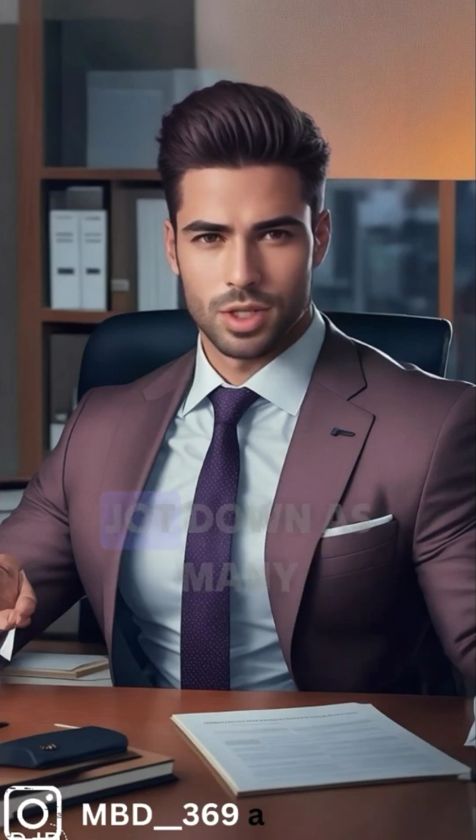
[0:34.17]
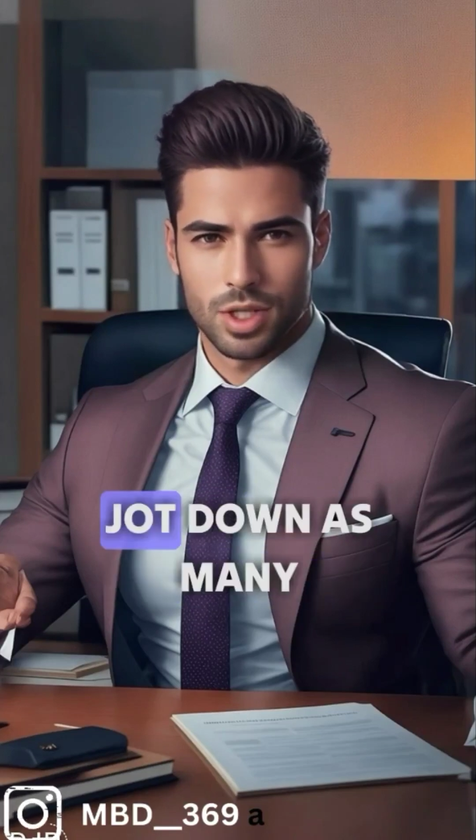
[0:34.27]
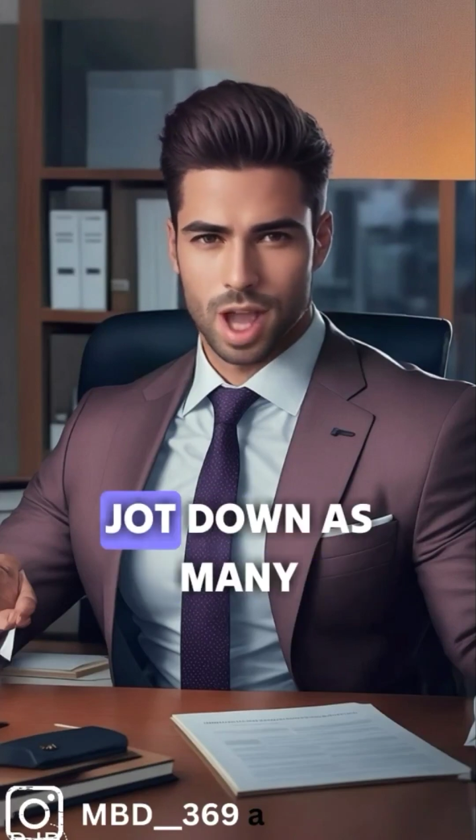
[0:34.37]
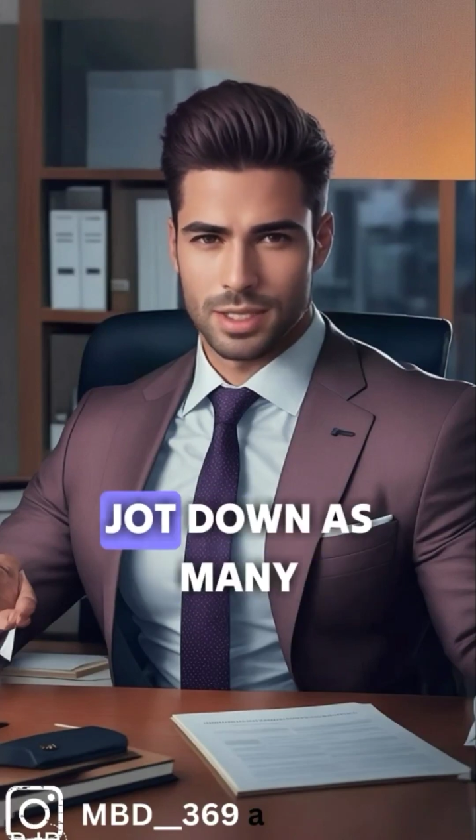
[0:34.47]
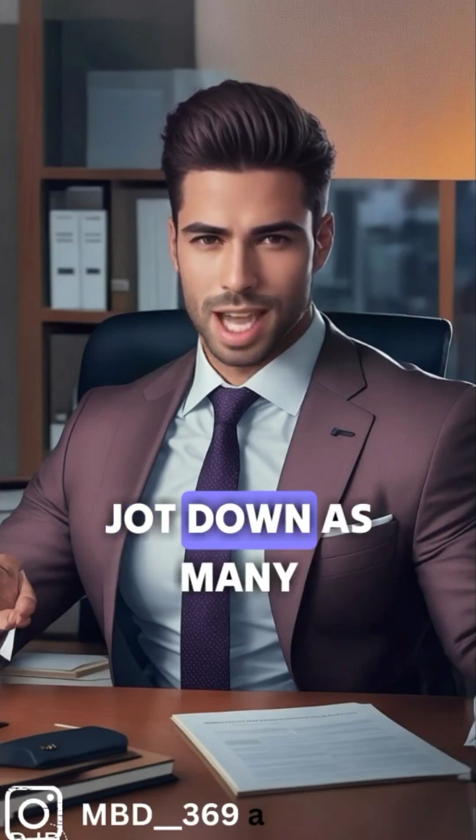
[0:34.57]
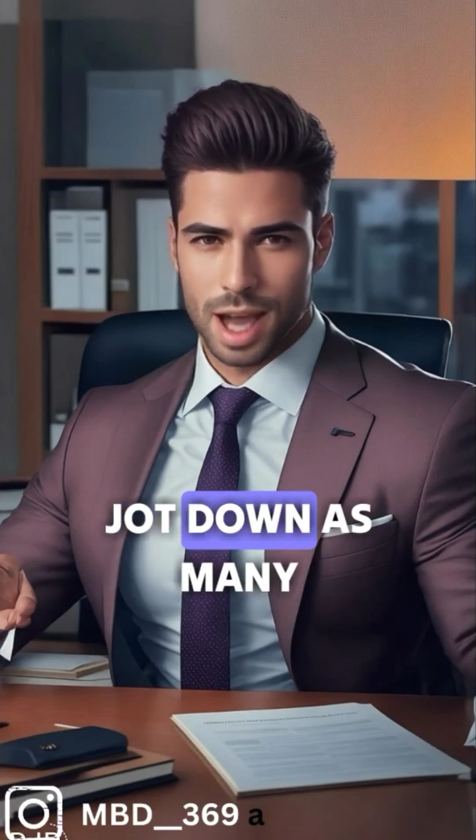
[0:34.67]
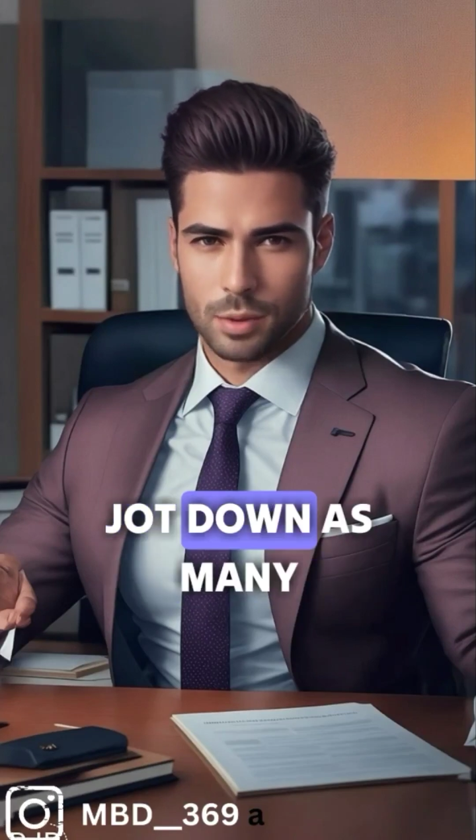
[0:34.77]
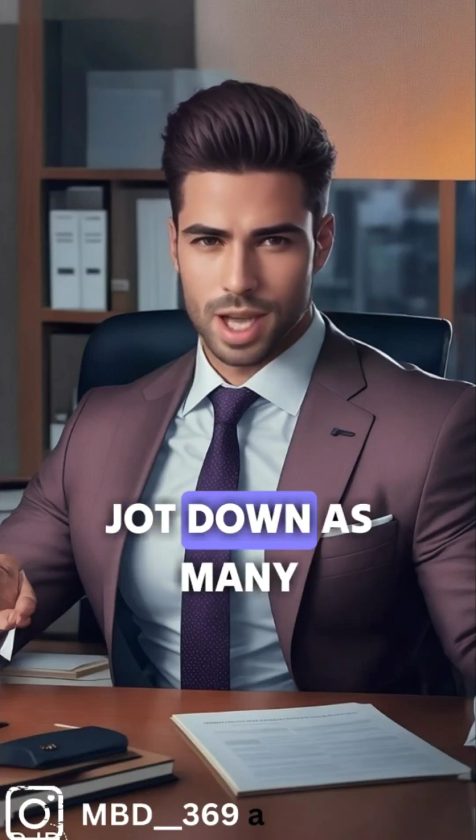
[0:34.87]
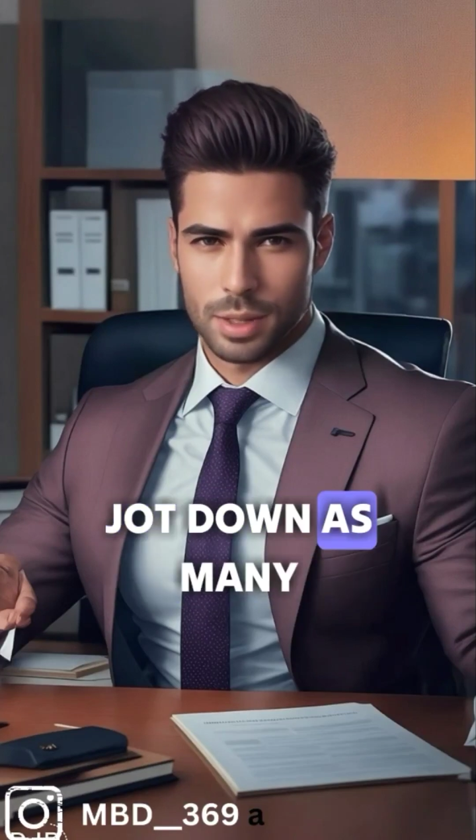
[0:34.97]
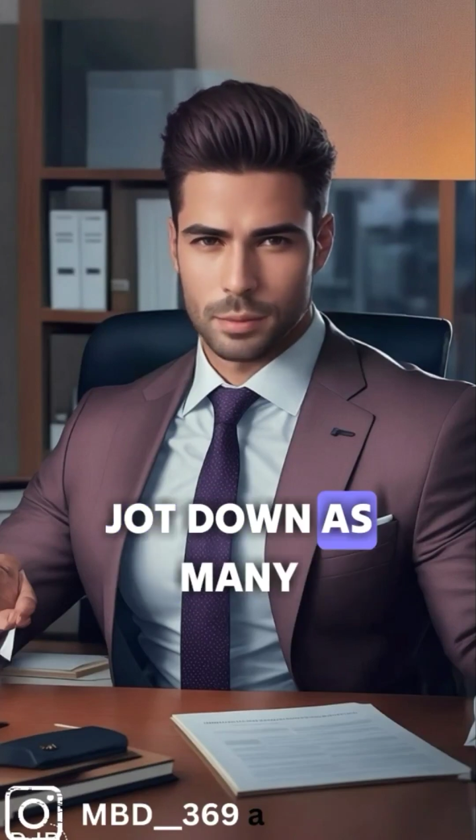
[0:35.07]
Jot
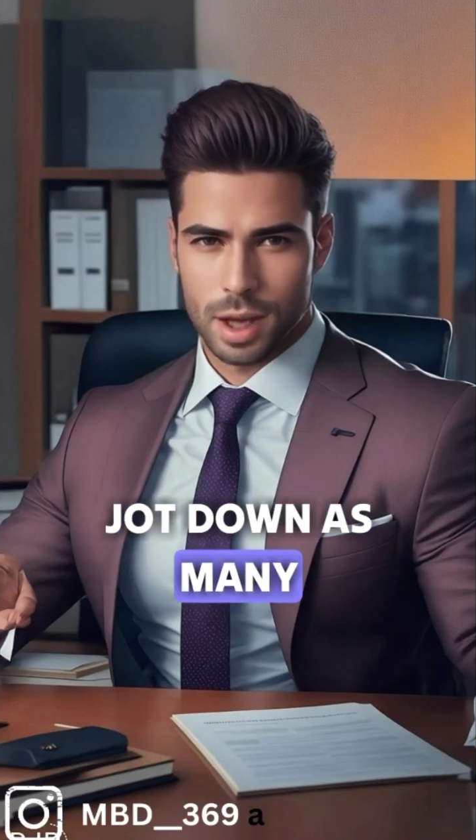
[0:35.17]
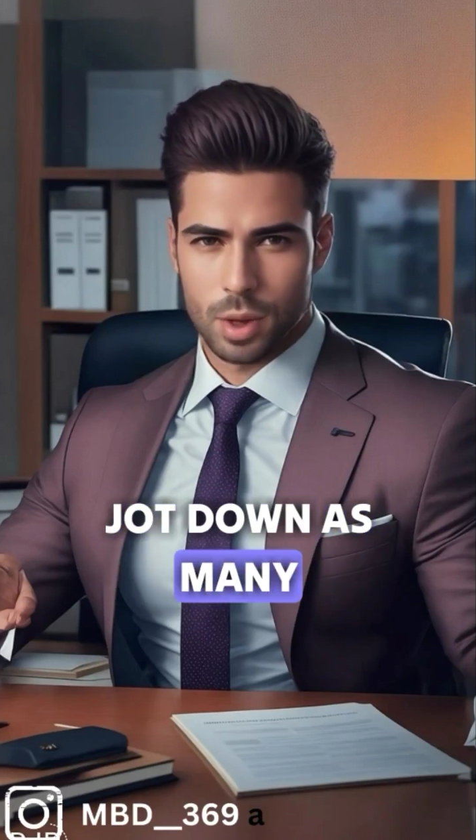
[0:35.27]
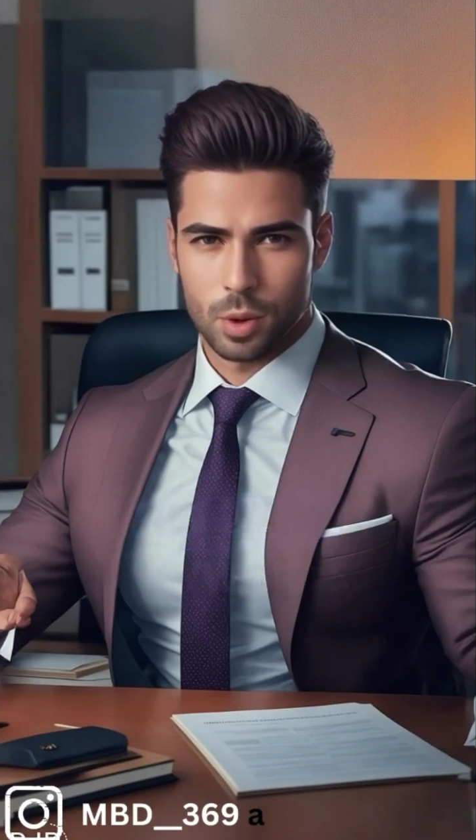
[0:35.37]
down as many